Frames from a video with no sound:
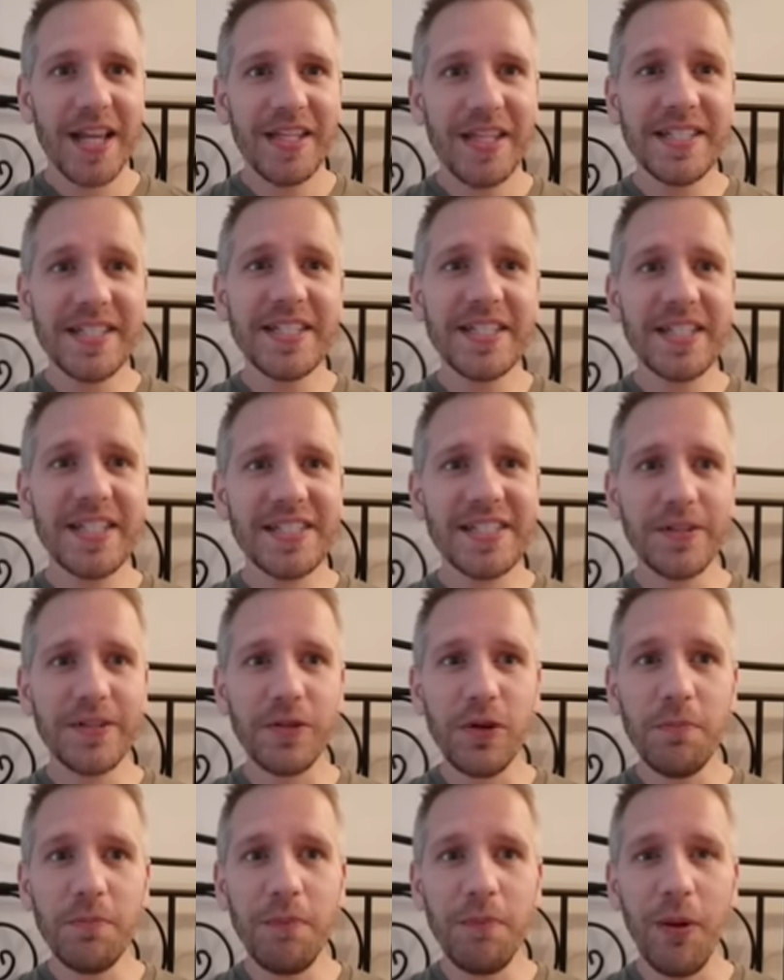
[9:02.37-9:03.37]
This is a
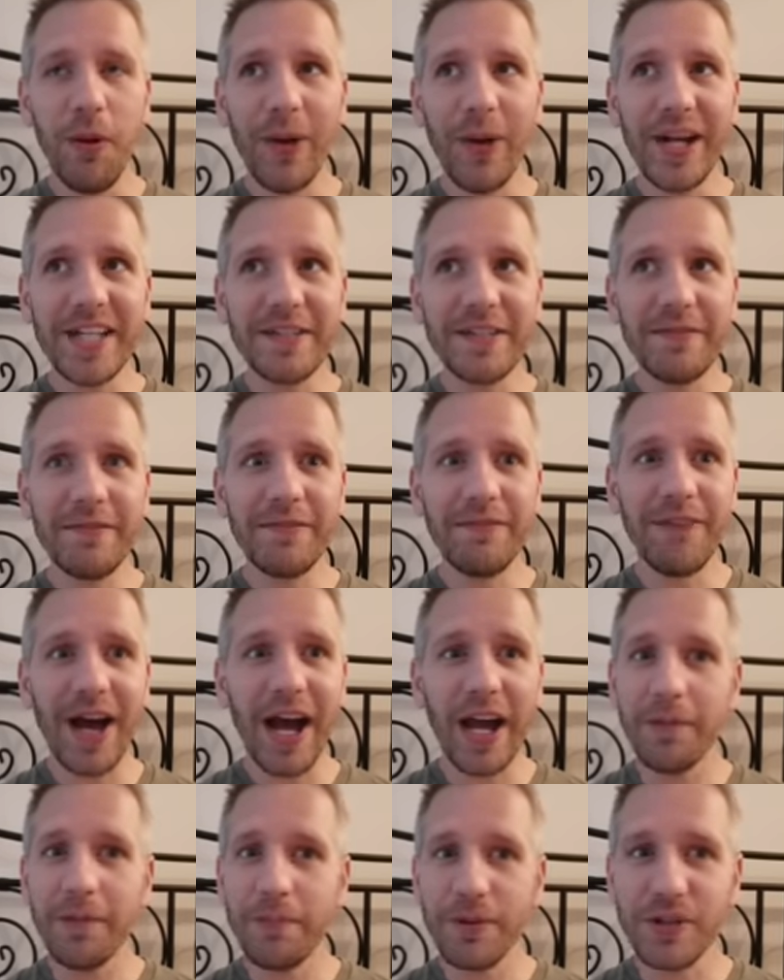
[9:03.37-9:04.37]

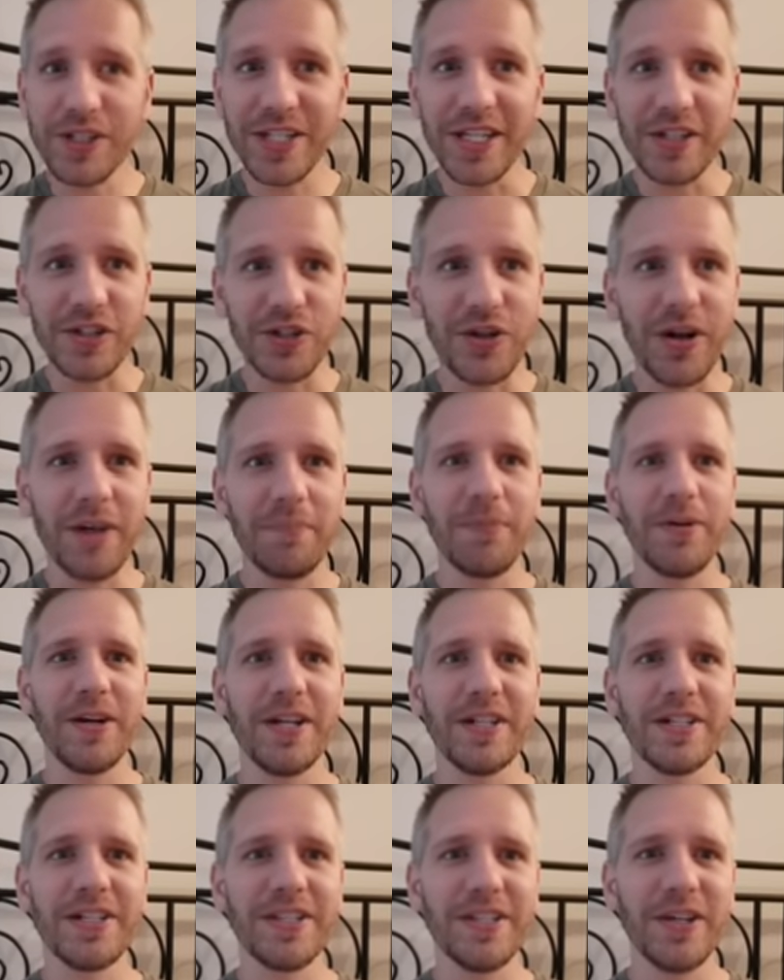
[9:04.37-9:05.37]
0.5% drop
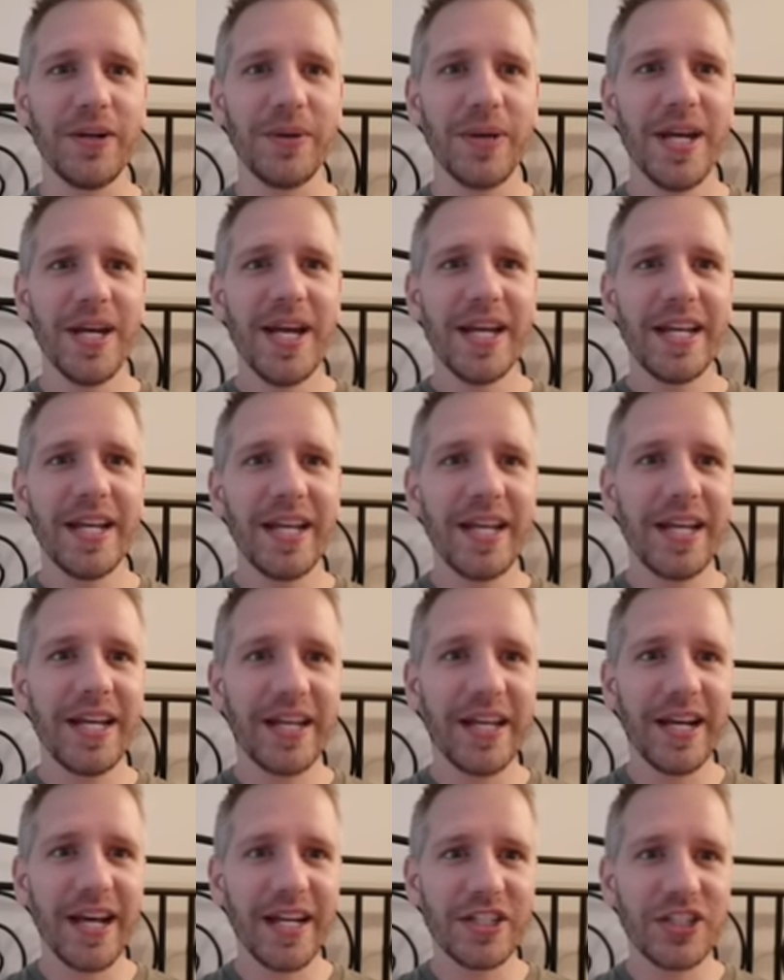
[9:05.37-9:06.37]
rate. So getting
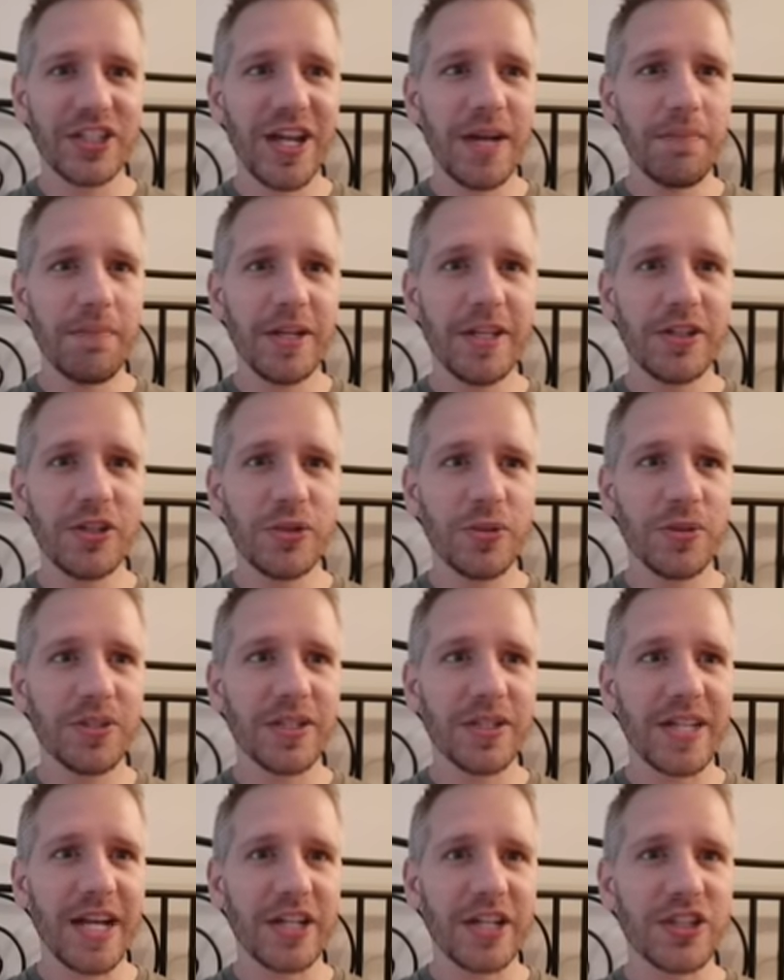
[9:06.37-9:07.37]
Champion Jewels
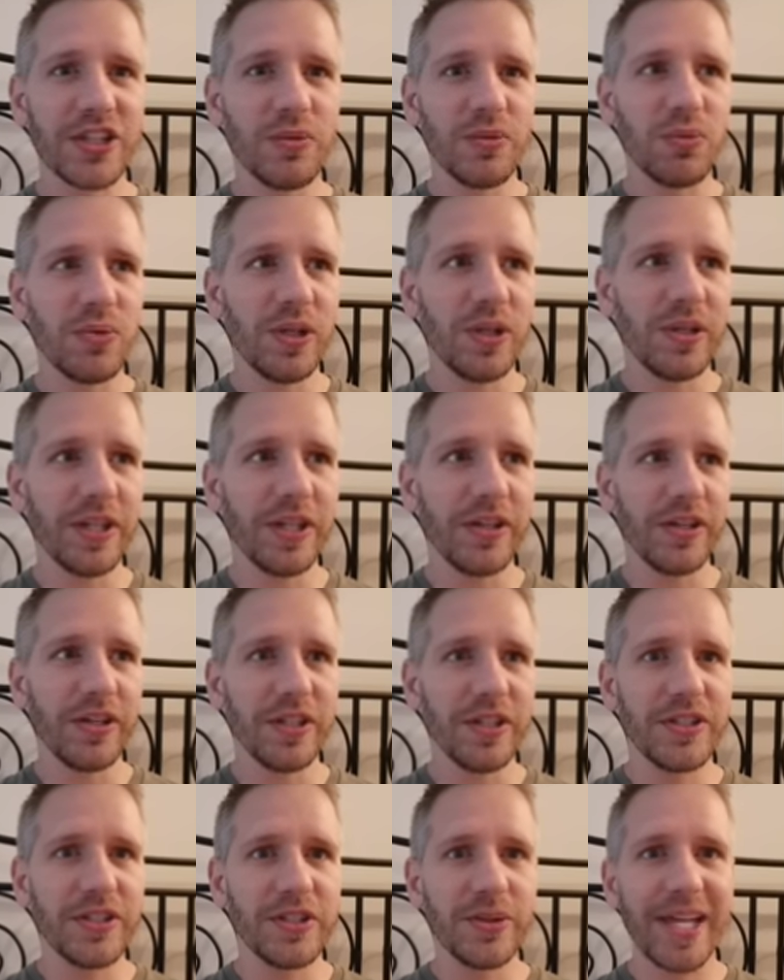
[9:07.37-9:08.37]
is actually really
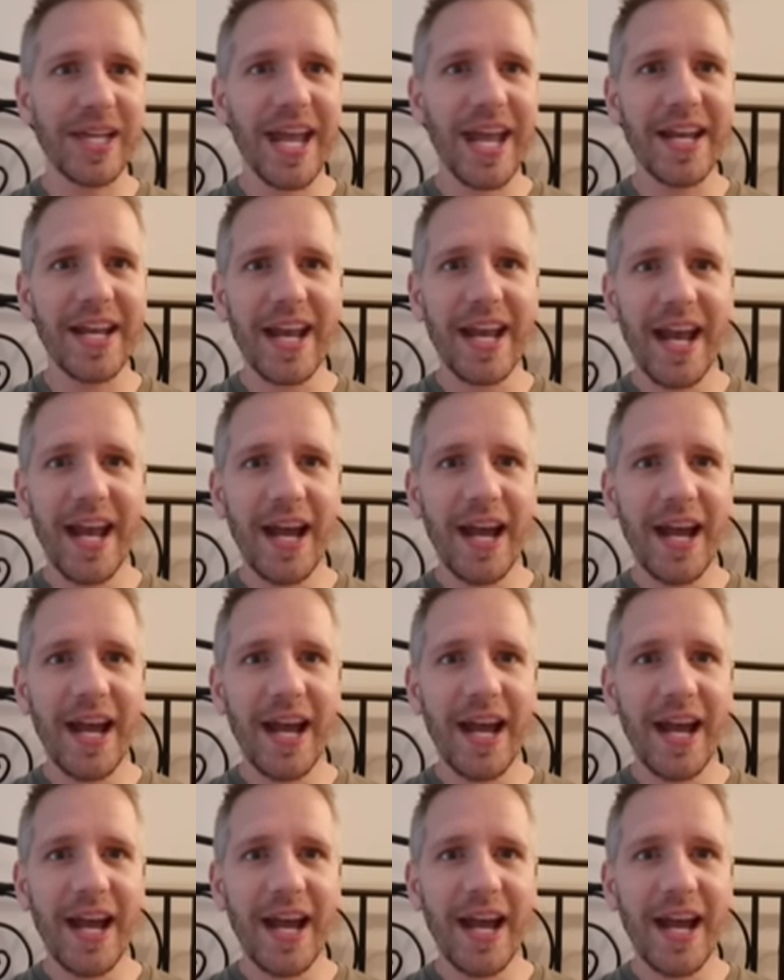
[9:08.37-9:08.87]
good. So again,